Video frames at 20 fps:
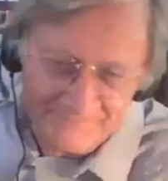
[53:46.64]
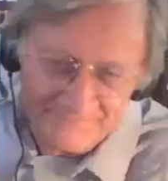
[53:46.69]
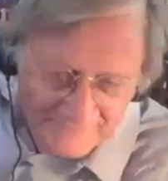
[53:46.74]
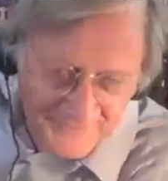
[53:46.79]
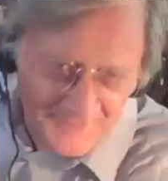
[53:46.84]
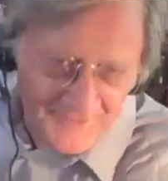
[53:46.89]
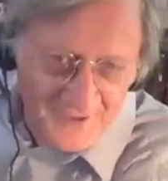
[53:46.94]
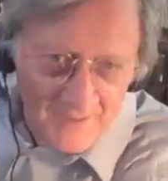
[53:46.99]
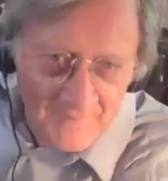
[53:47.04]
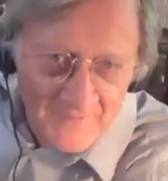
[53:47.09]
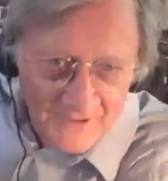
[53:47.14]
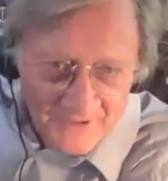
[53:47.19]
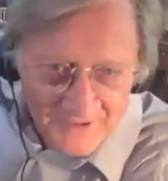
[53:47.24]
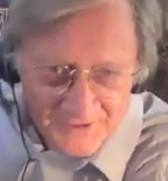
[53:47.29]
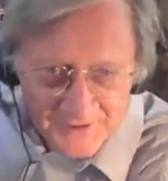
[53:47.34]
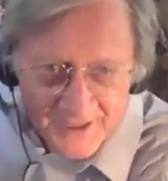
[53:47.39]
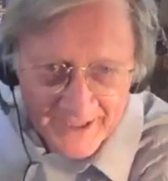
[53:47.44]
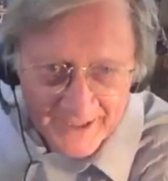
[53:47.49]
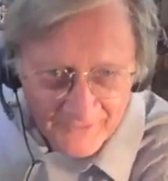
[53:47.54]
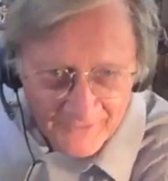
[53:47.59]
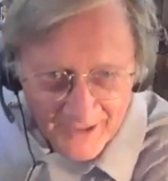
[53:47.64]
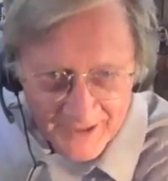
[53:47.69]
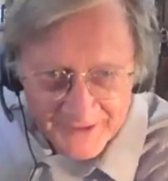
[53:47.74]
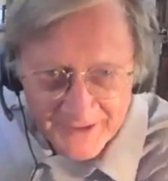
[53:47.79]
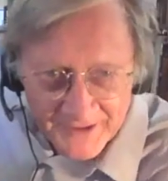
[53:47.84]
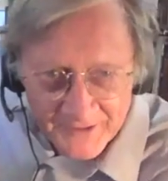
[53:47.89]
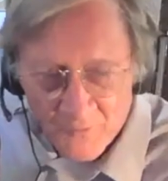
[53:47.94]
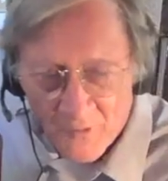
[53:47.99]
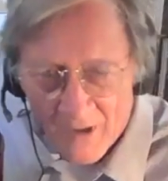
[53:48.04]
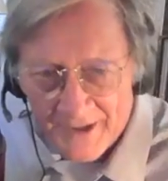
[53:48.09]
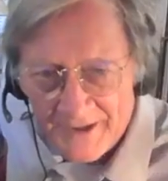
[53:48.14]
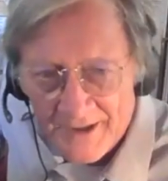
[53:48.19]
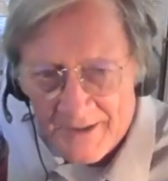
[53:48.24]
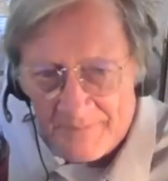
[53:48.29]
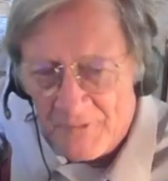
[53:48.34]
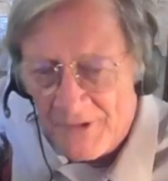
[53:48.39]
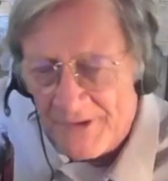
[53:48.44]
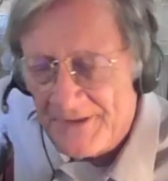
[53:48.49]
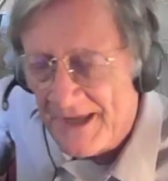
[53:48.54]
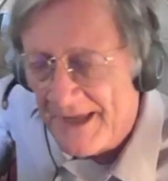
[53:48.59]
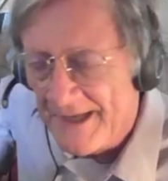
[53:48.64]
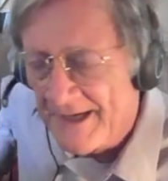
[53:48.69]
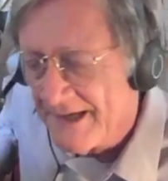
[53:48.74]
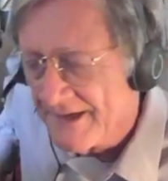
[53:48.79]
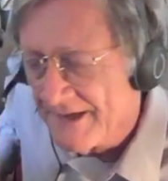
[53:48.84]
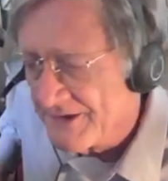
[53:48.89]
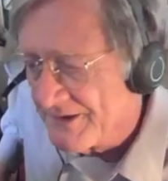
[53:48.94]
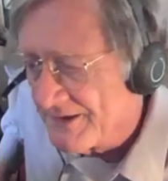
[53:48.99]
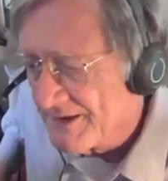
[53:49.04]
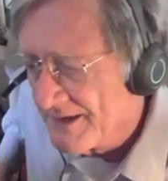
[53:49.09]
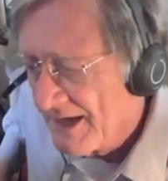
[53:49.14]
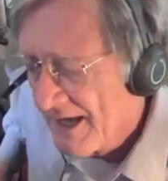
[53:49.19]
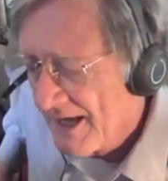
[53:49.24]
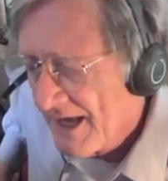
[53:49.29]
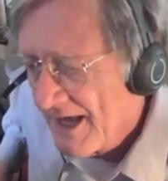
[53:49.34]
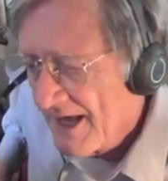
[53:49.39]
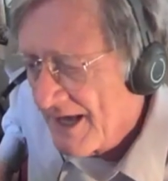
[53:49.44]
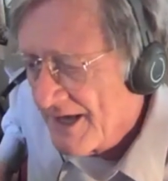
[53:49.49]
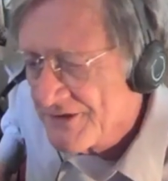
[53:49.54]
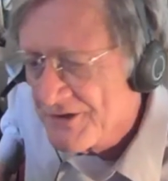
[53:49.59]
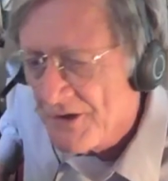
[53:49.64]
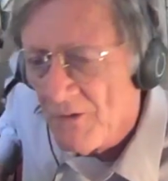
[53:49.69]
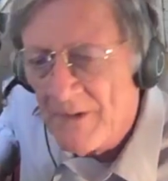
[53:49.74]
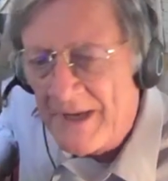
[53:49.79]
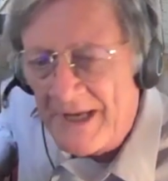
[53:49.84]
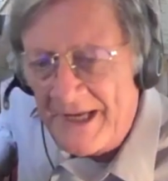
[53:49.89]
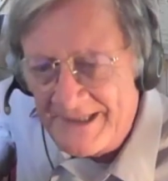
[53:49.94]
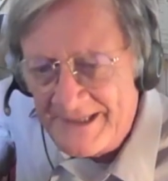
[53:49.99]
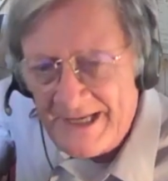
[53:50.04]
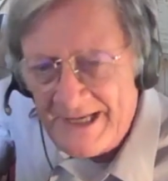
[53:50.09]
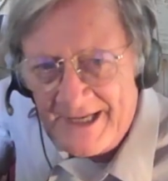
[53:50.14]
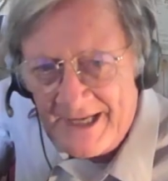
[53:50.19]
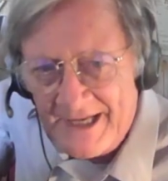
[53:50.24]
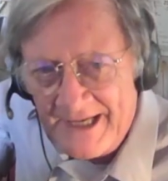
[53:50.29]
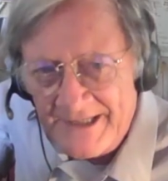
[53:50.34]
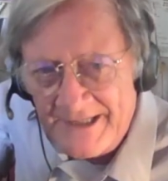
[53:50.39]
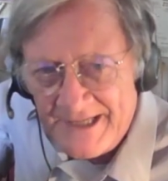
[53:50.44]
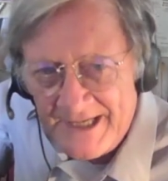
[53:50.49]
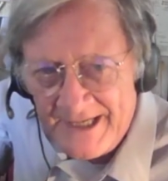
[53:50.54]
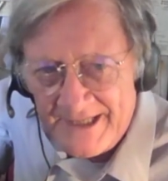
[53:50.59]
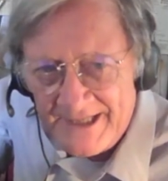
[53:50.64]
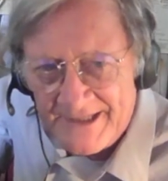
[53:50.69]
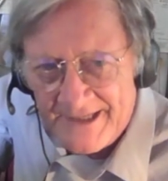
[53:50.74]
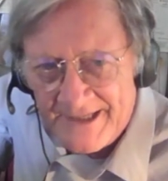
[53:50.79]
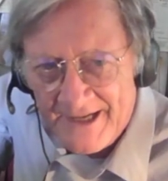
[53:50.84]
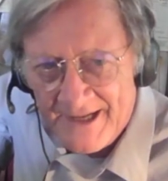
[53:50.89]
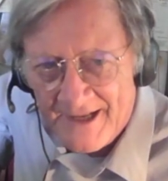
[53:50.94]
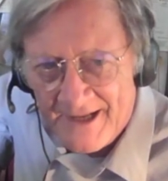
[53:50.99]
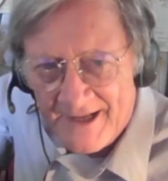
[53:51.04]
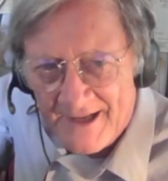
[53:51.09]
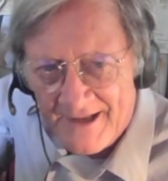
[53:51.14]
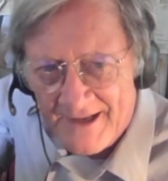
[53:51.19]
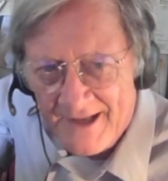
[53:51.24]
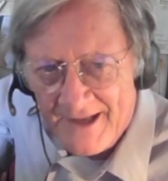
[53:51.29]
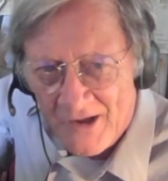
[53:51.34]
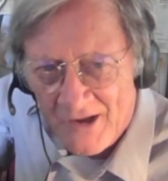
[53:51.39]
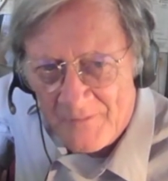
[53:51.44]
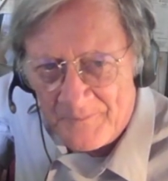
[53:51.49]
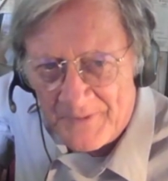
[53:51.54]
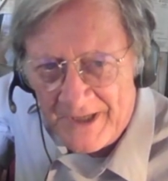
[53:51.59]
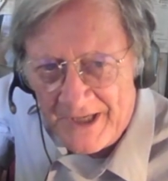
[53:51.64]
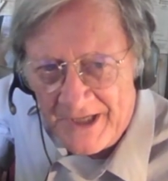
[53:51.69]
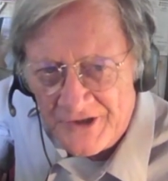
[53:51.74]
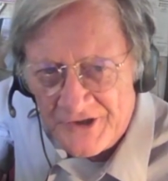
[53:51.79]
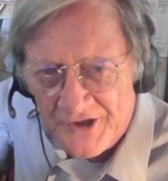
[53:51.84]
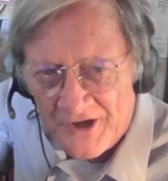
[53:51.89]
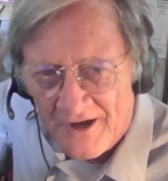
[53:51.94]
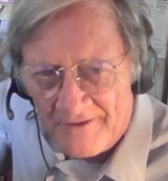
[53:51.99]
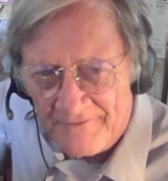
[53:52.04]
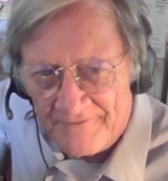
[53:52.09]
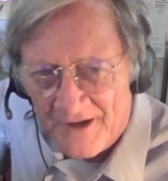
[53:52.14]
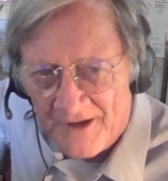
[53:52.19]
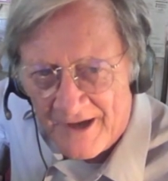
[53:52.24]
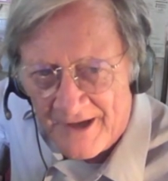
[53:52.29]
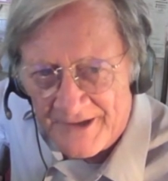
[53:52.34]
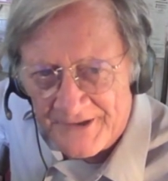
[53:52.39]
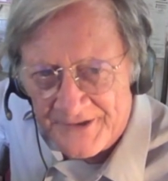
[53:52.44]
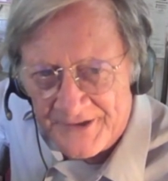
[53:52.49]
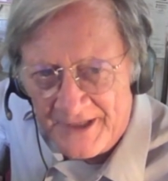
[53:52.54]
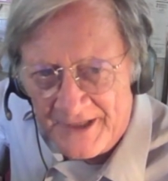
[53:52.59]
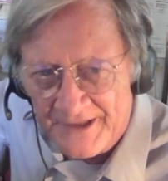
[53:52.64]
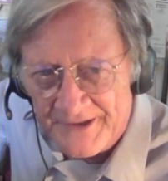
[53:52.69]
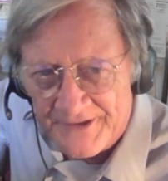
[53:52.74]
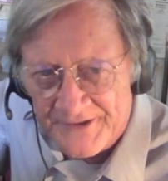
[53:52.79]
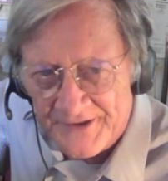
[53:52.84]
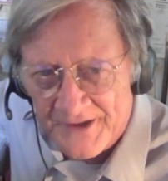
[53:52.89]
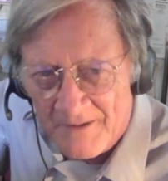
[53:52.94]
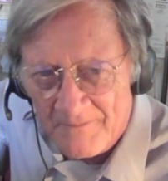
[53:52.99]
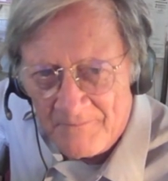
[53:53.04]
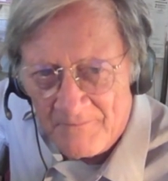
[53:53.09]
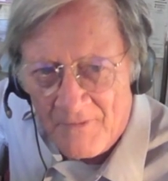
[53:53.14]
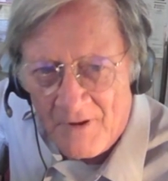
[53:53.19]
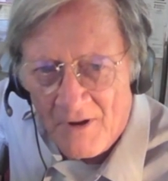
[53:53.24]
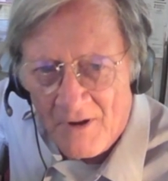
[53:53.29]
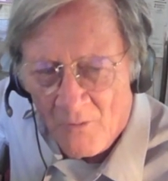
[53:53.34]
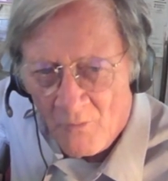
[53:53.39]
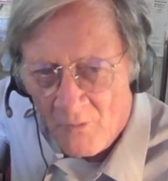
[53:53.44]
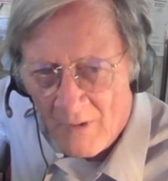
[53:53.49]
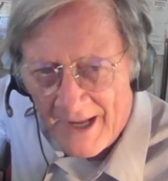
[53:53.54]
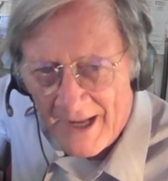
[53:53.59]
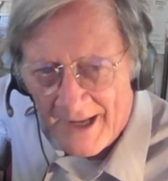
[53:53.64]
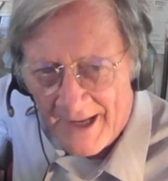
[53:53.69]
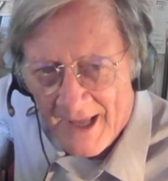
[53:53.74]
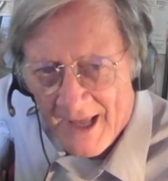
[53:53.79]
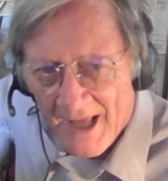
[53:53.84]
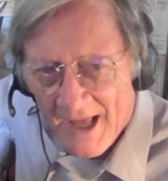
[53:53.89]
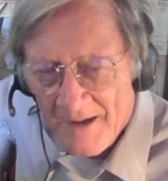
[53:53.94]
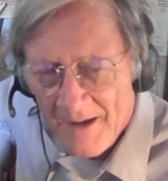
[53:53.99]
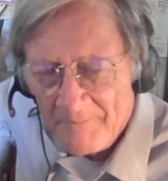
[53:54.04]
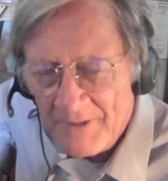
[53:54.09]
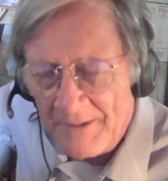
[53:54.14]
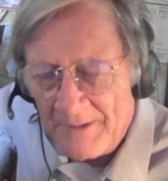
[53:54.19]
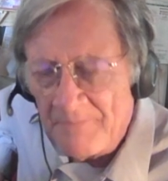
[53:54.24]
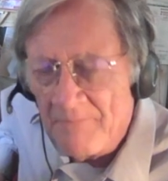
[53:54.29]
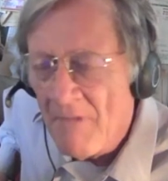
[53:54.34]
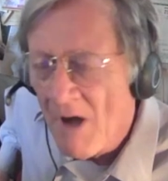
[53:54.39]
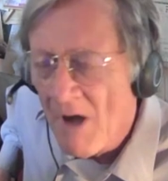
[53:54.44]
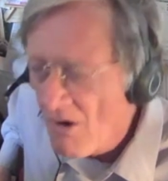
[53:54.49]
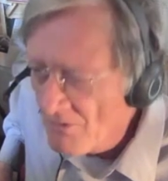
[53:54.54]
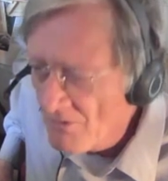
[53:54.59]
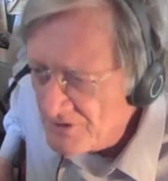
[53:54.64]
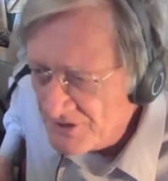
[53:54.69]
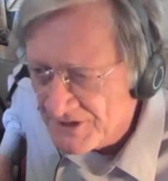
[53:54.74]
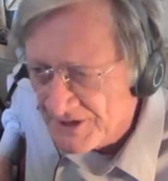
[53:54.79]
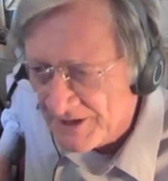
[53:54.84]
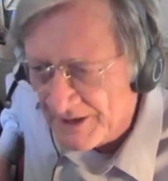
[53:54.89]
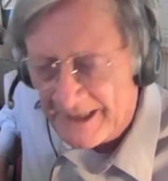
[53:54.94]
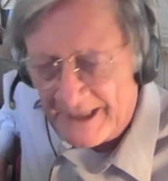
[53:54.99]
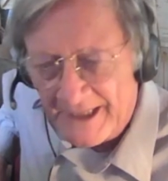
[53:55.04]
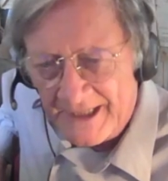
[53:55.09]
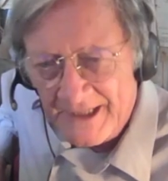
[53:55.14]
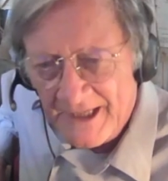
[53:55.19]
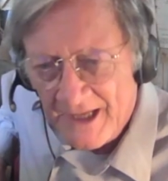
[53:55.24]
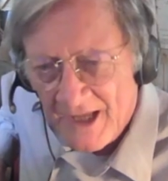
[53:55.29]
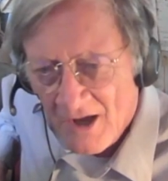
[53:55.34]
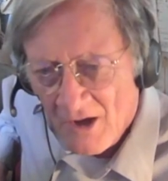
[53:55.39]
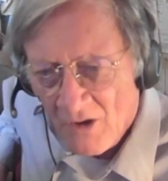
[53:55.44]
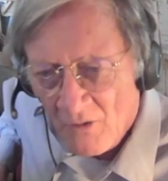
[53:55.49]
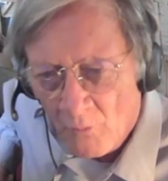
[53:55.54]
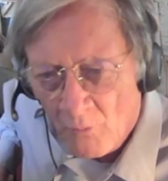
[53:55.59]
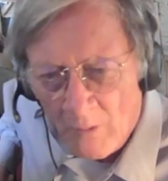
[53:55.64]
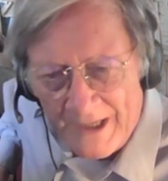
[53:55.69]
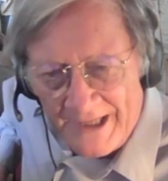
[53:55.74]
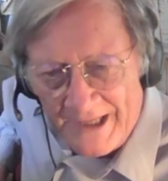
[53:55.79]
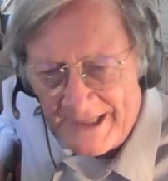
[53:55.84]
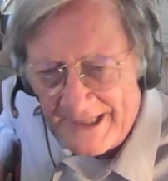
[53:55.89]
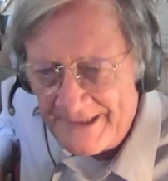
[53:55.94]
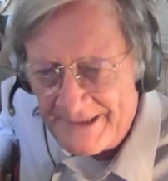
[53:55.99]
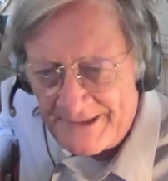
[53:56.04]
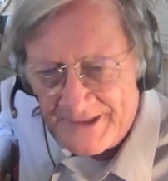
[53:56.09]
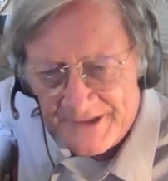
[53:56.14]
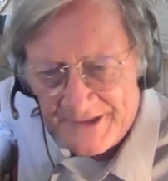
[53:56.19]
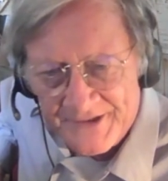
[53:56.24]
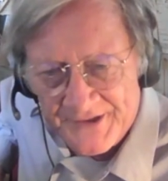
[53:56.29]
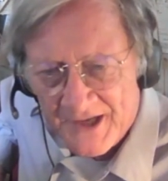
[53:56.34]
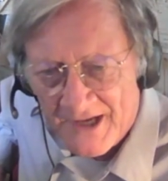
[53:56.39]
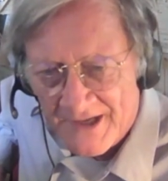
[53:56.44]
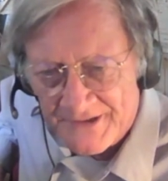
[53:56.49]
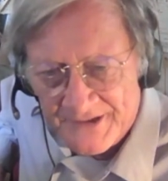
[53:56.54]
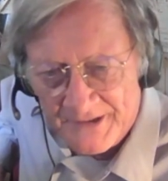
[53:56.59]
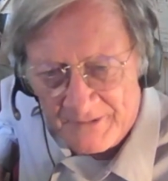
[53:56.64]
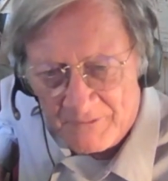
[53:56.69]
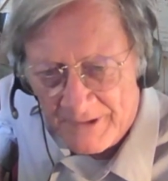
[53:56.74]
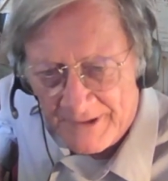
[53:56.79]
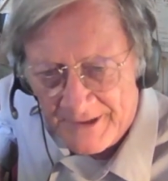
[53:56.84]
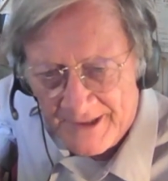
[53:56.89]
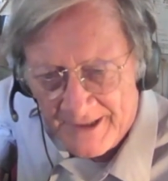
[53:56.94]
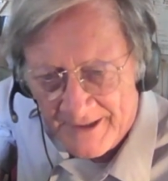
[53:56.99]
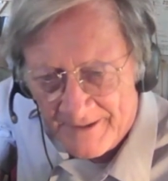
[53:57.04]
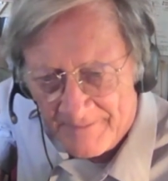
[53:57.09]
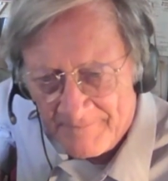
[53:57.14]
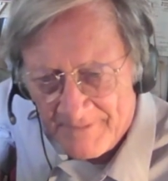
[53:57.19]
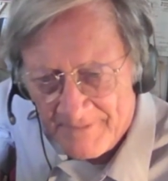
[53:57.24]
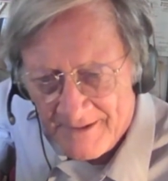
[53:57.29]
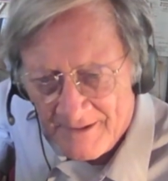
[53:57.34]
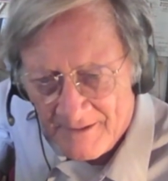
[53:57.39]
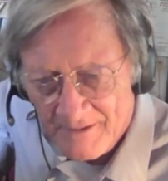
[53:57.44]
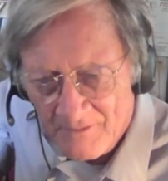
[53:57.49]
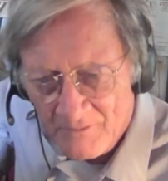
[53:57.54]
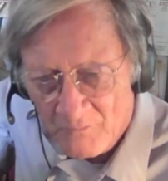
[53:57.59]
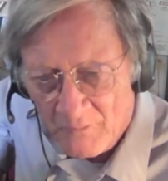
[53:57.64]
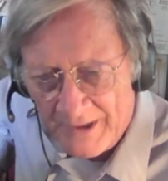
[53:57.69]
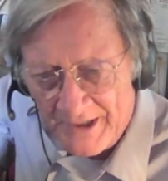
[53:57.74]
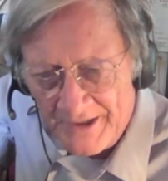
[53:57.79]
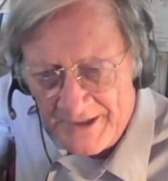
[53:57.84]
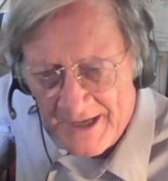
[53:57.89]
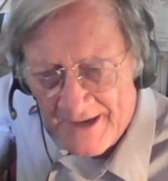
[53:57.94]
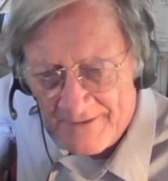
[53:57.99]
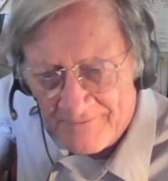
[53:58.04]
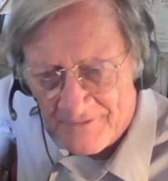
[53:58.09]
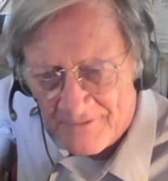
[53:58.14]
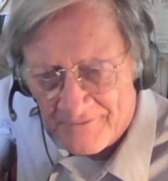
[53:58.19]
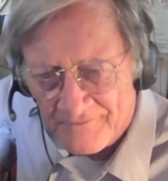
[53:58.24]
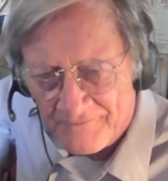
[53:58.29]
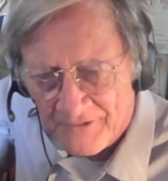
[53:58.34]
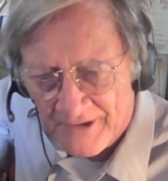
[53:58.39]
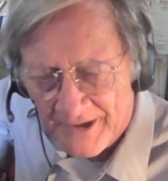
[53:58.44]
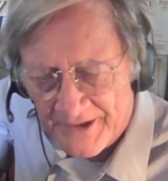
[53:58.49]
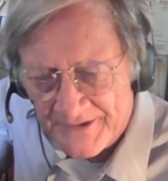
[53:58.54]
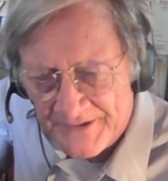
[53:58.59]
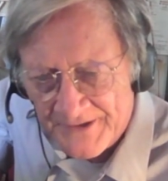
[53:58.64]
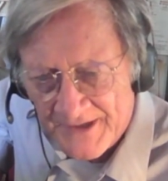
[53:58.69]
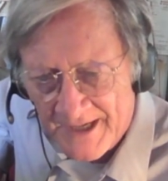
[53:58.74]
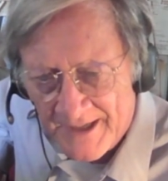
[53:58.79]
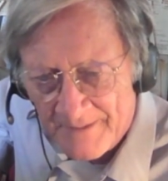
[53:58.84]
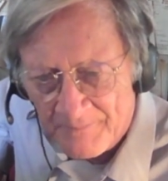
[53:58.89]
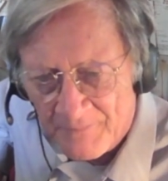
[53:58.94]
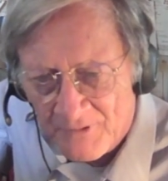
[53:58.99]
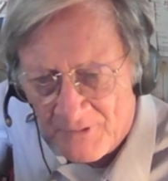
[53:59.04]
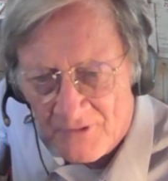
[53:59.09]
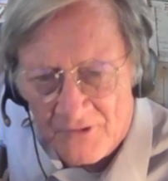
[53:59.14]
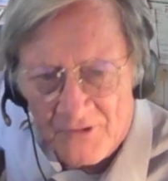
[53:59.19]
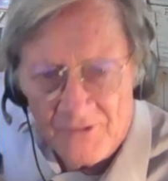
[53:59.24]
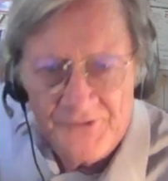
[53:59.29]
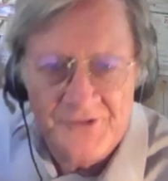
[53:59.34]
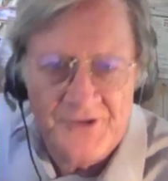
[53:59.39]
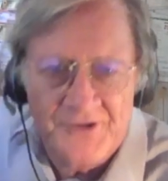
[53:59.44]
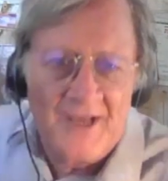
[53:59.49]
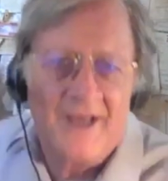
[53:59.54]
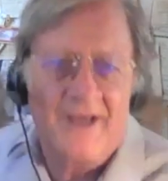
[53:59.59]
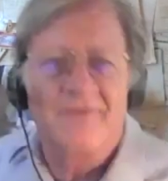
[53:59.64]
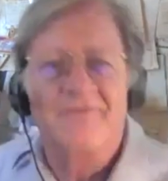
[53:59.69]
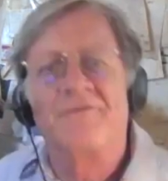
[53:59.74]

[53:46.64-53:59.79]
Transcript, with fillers: some years later, I did wind up with that agent. So he did, he did uh, help each of us in some way, but mostly we didn't discuss it with him. We never, for example, said,